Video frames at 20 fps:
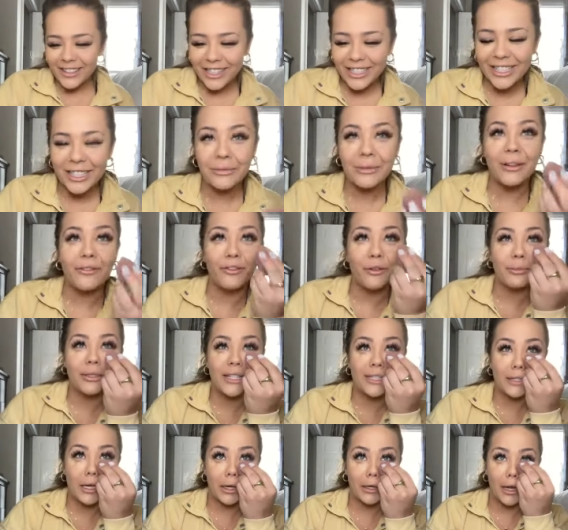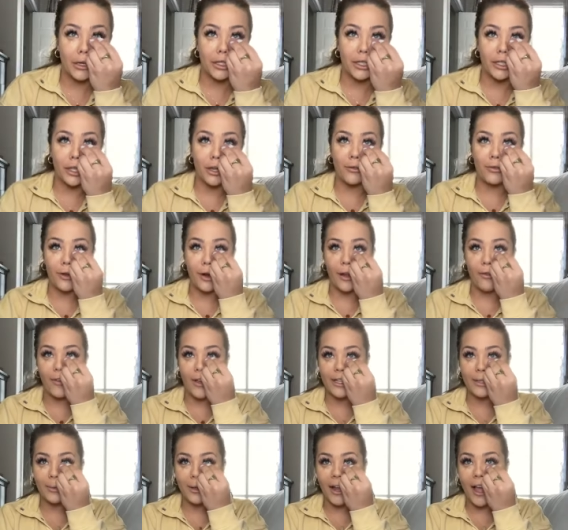Tracy went from TikTok, now she's over on
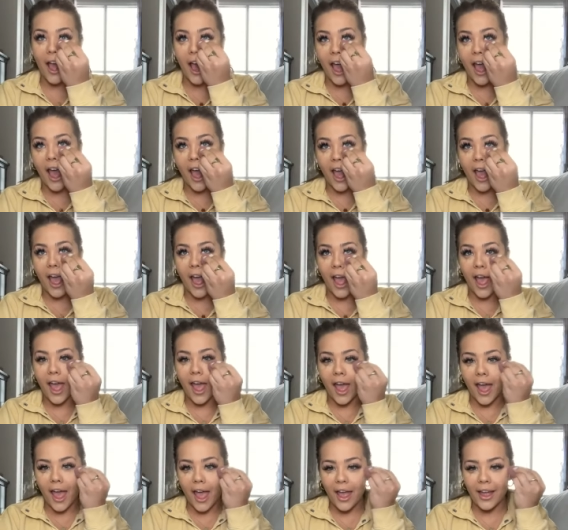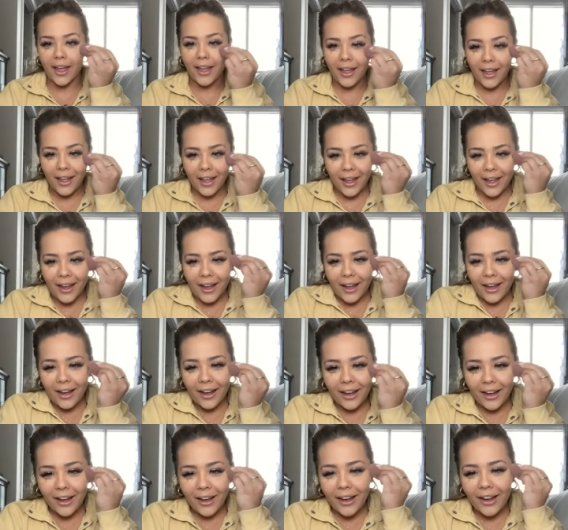Facebook. Hey.
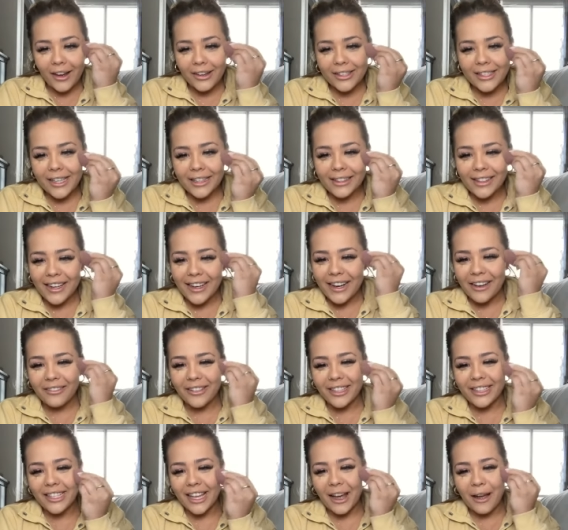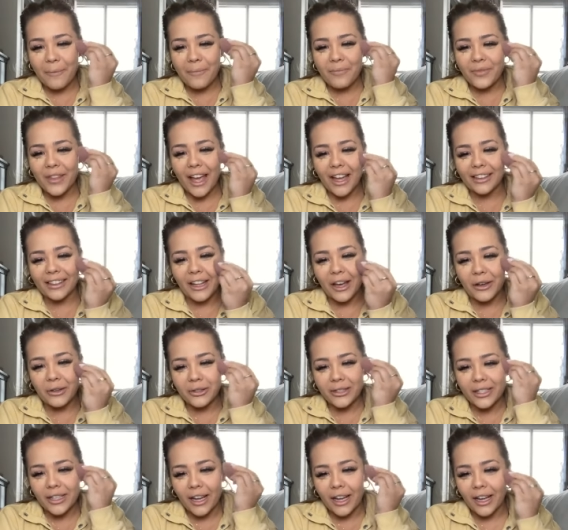Oh, Selena, what's up?
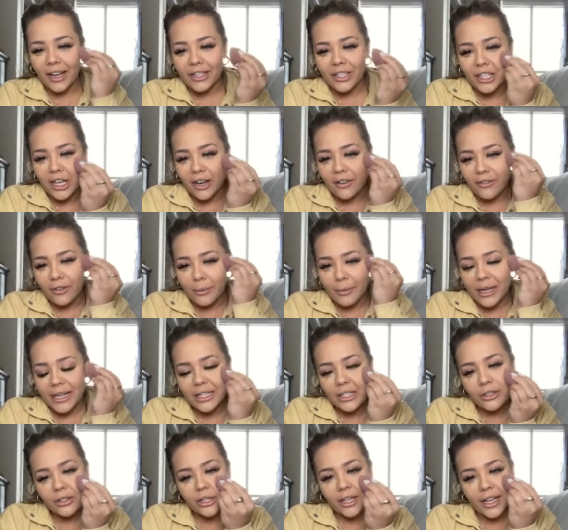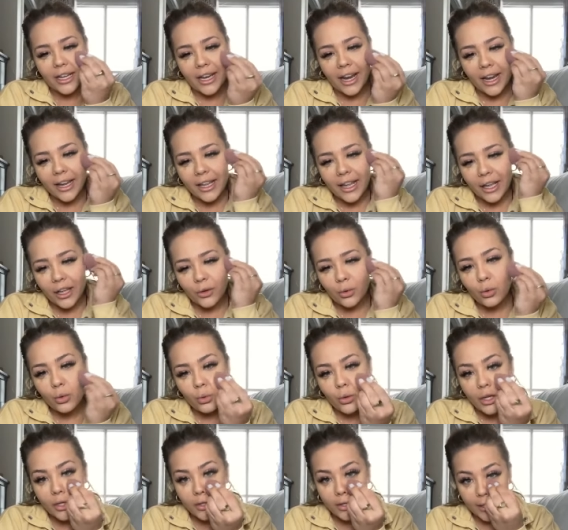Hello, uh, Jen from Eastern Connecticut.
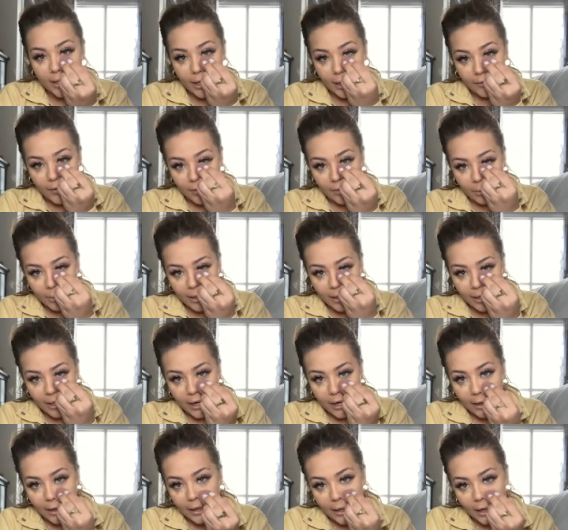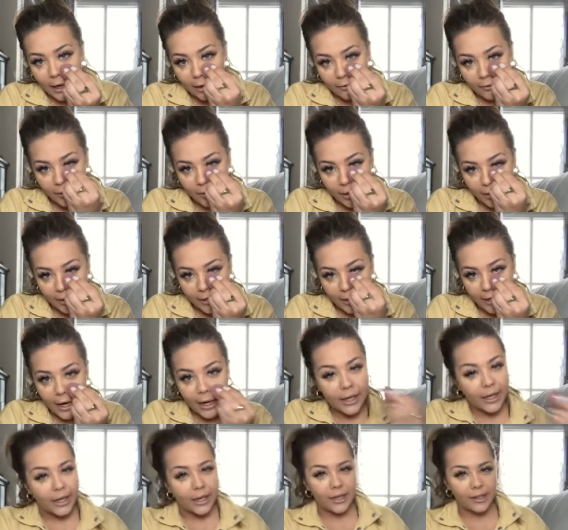Ooh, interesting. I've never been to Connecticut. I feel like
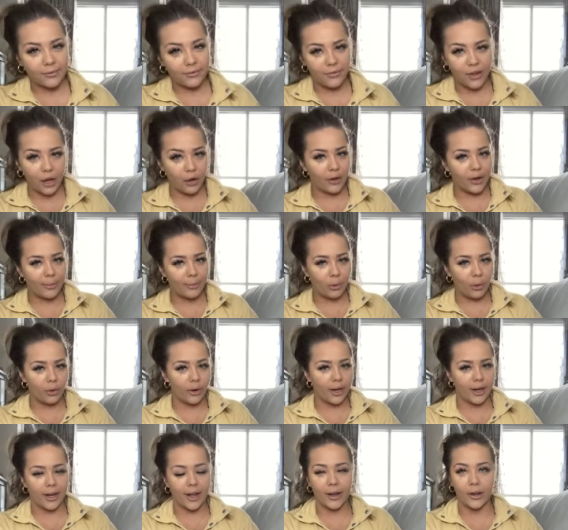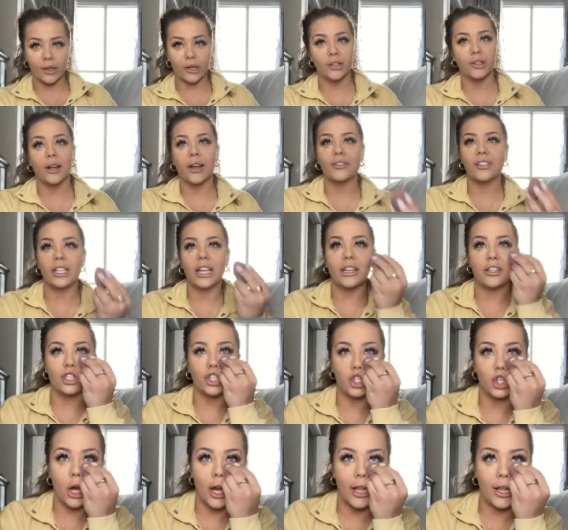Connecticut is very boring. I don't know. You'll have to
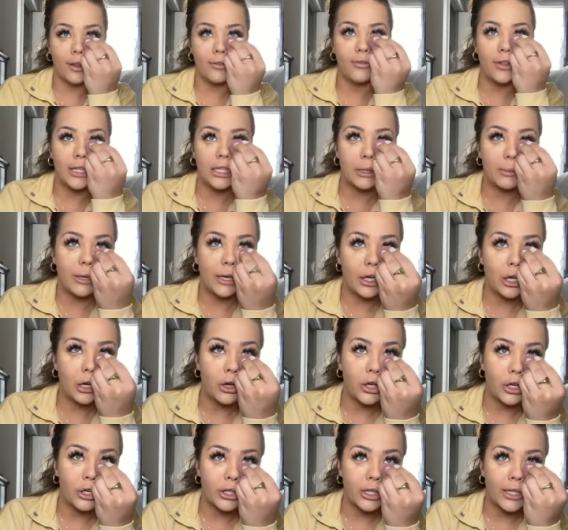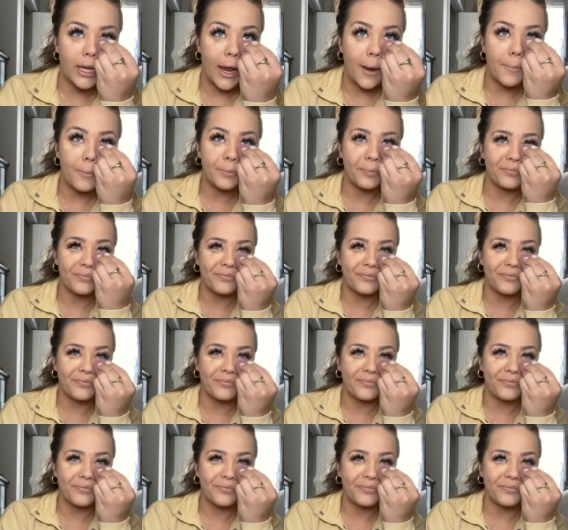try to convince me to go to your state.